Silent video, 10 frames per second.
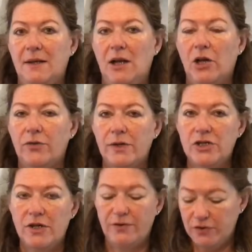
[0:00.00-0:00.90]
a lot
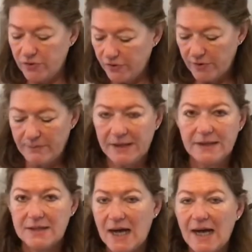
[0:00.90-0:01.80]
richer if you do the
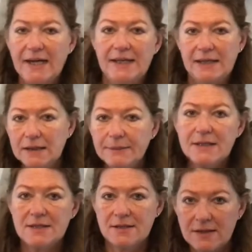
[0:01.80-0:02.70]
milk tiny little
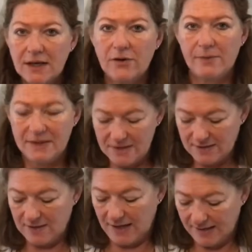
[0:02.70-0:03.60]
bits,
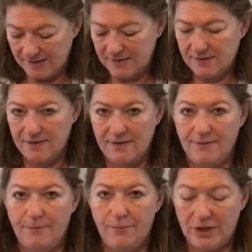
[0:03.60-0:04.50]
increments, and
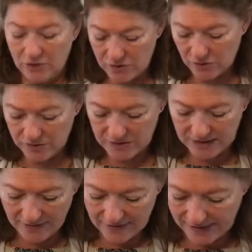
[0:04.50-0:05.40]
bring your sauce
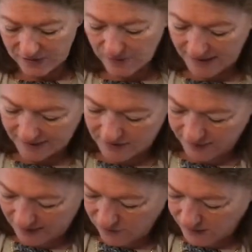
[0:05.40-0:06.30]
together that way. So
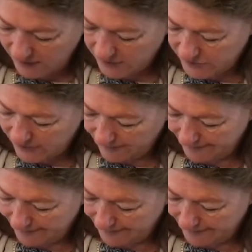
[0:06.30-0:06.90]
that's what we're going to do.